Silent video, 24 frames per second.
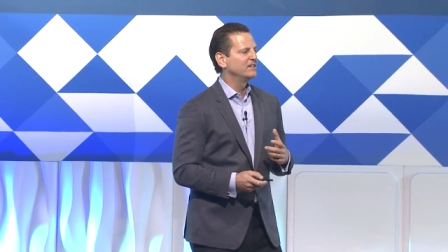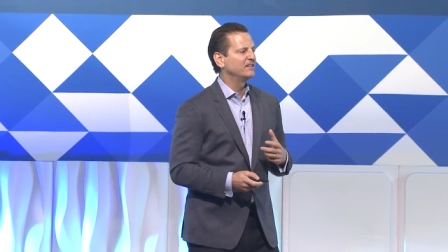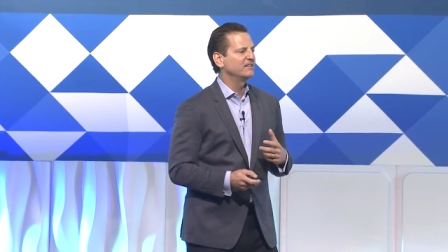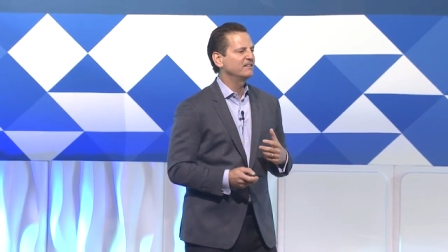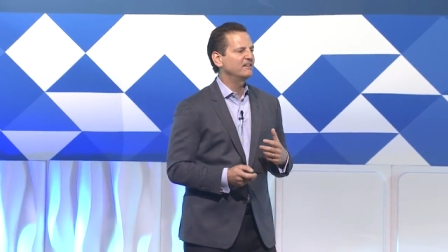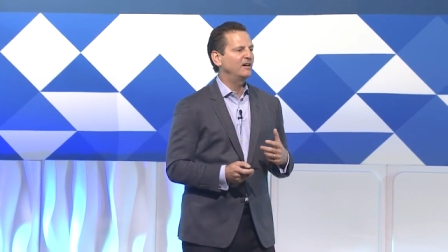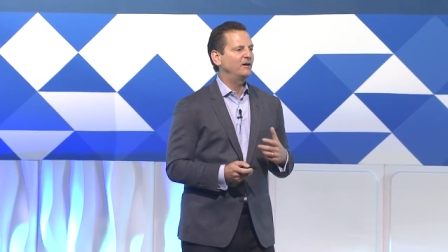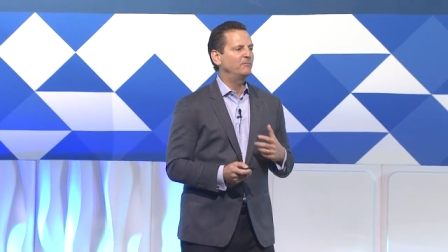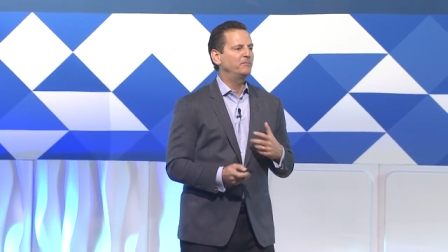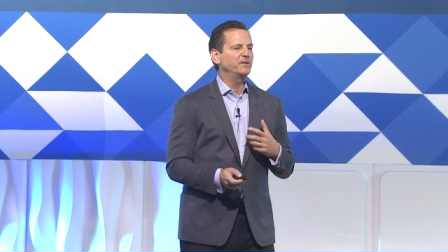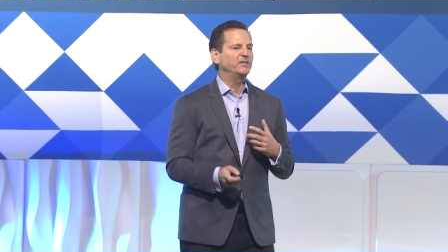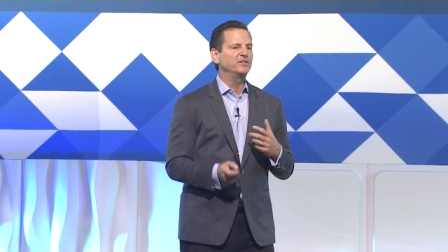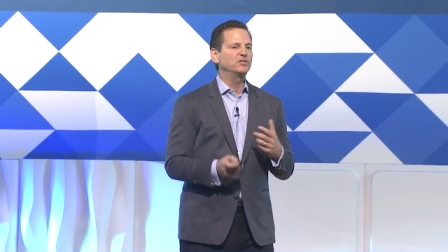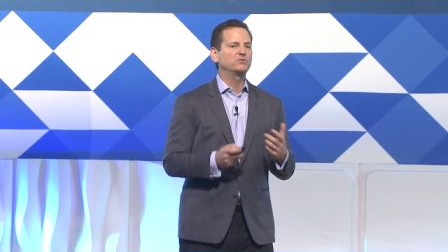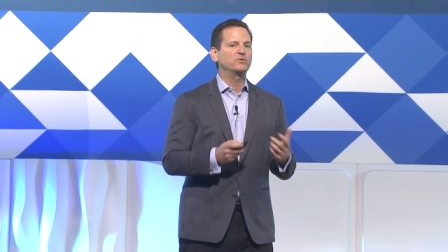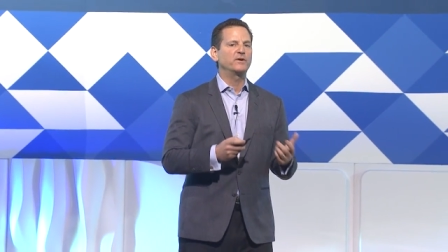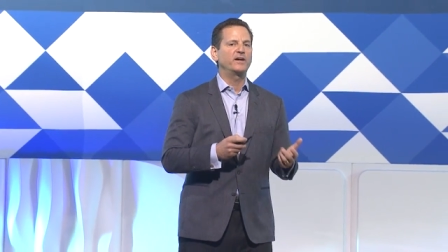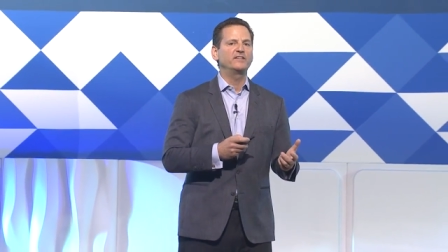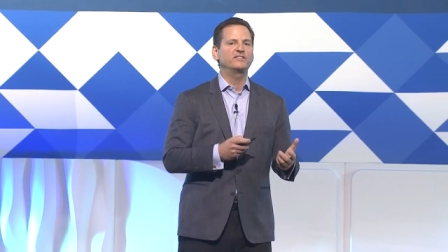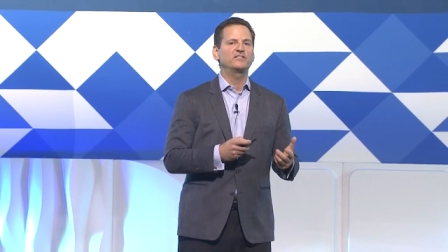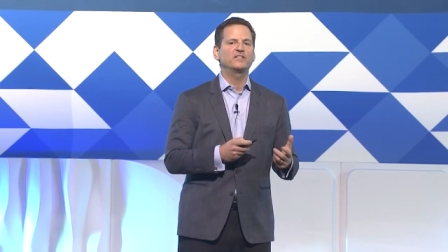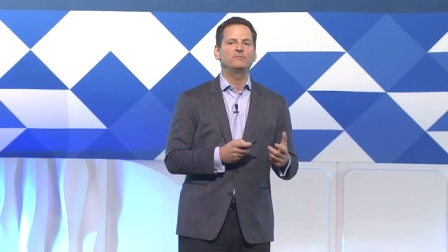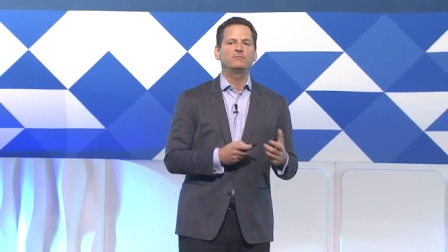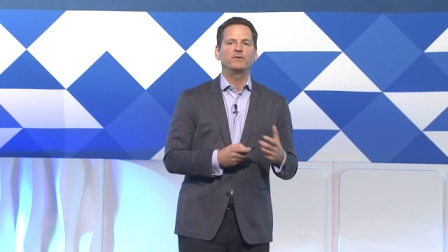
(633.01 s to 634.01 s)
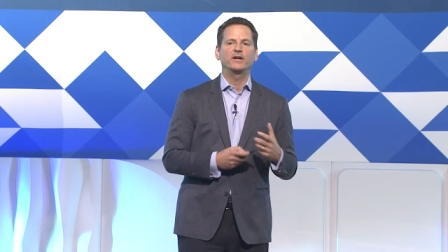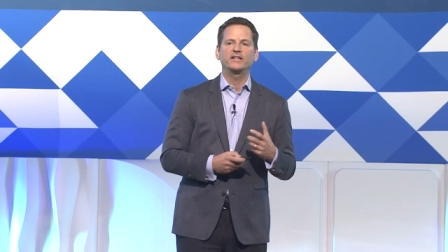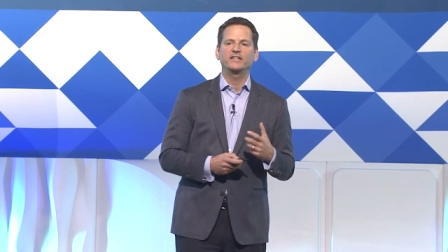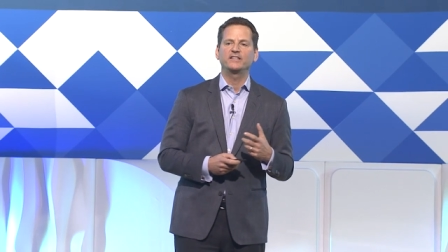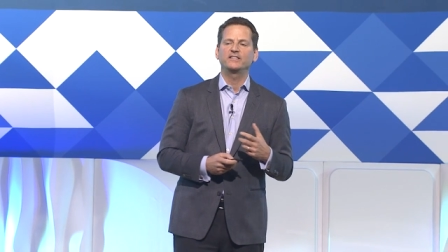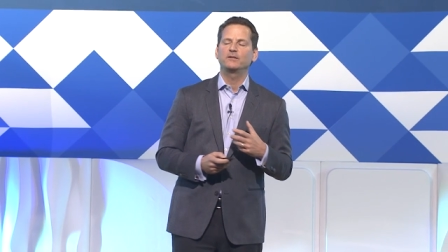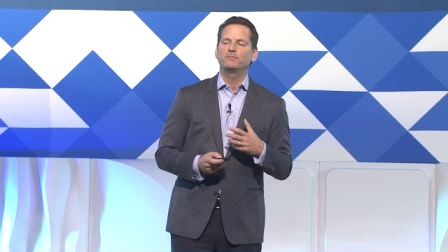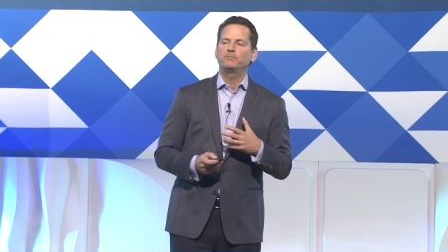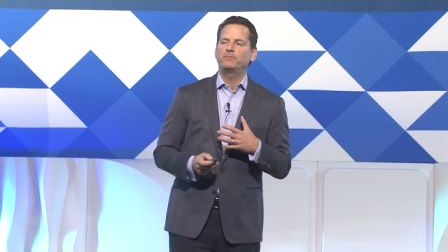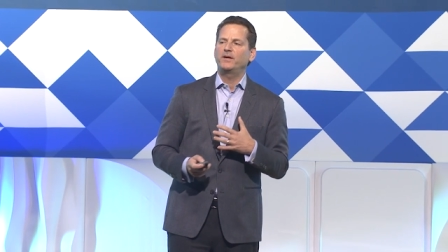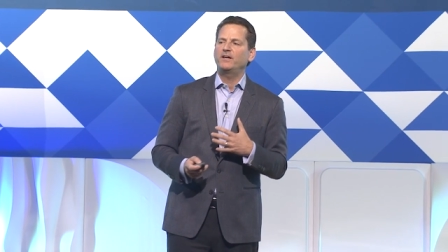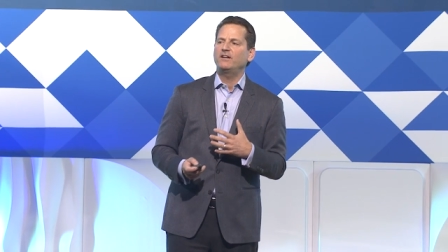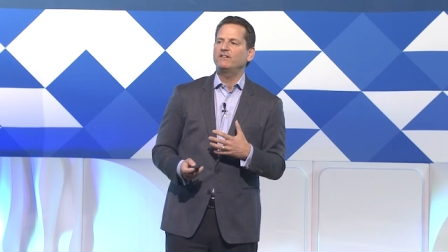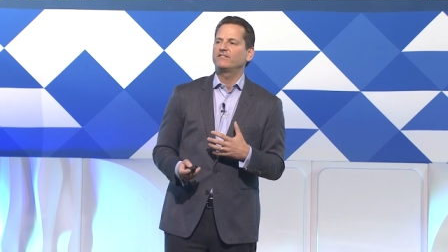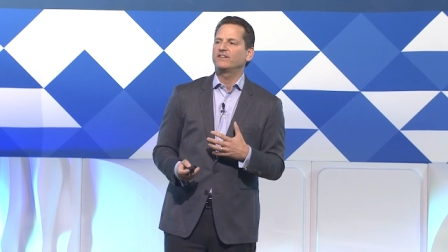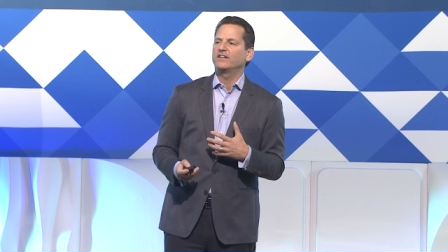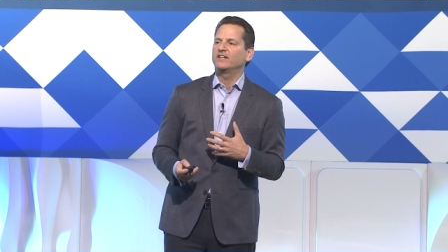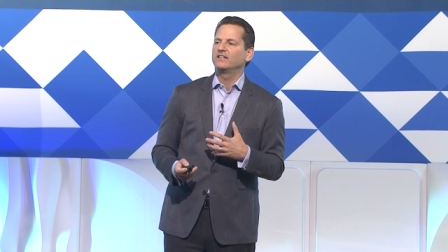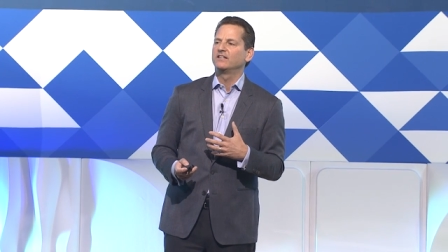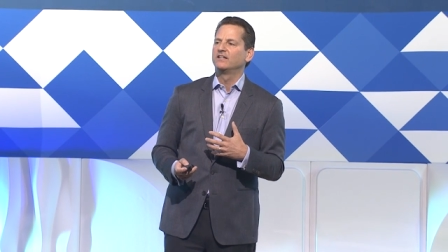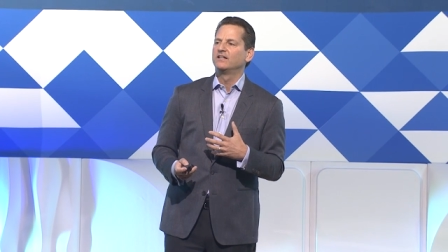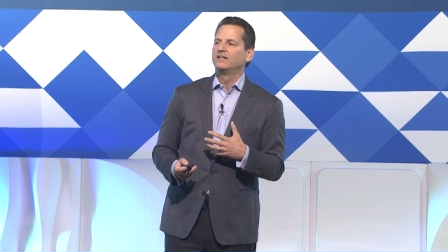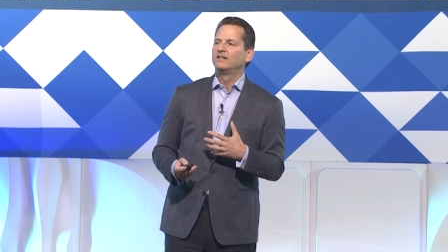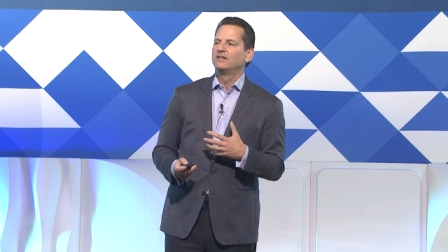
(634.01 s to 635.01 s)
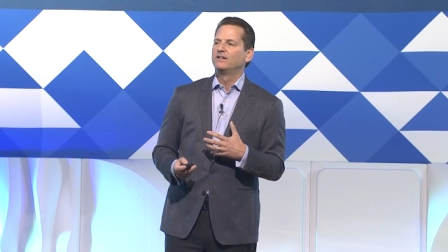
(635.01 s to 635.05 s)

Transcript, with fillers: companies raising money to pivot